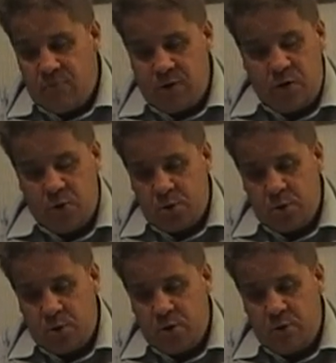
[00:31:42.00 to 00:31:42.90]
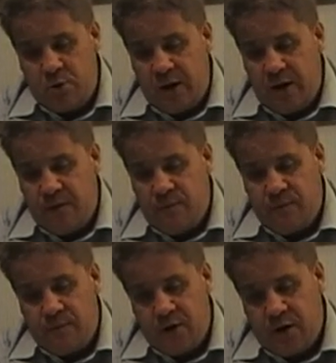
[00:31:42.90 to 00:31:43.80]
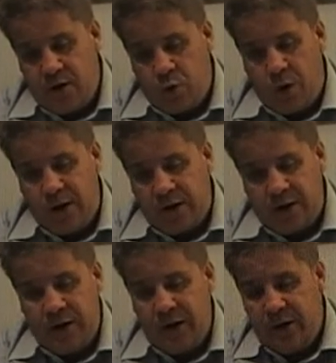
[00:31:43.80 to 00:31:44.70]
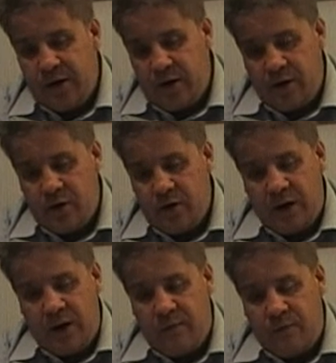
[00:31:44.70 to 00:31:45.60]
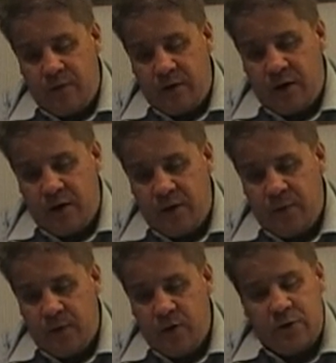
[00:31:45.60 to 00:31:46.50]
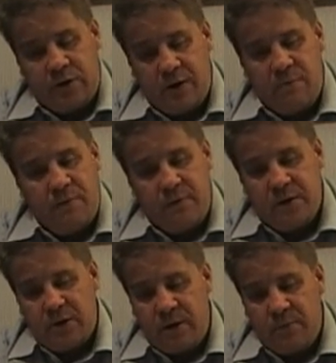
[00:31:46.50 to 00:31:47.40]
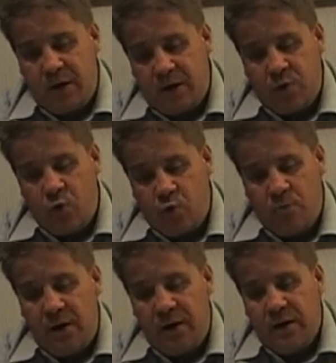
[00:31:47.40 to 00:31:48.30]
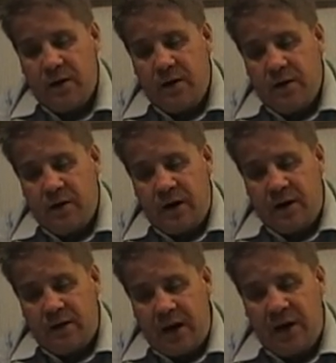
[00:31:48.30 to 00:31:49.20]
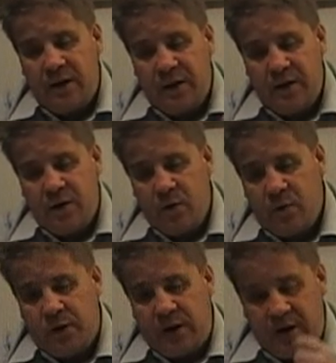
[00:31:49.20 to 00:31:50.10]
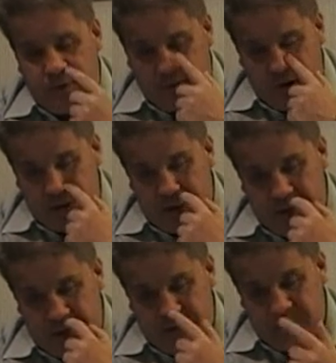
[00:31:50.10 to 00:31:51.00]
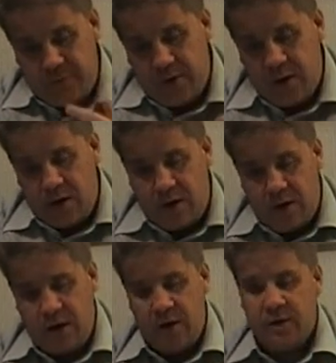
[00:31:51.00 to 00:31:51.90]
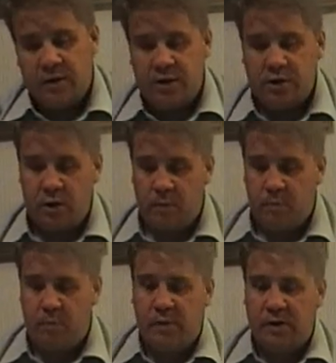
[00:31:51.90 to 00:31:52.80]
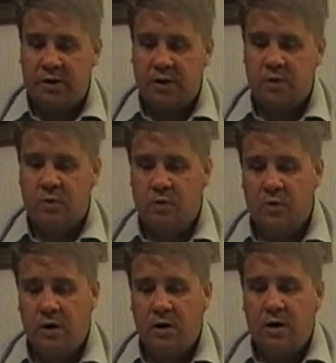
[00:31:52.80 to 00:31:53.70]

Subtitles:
Also, you have quite clearly, you have in the early time of Islam, you had Uthman, you had Ali and other caliphates, and these are political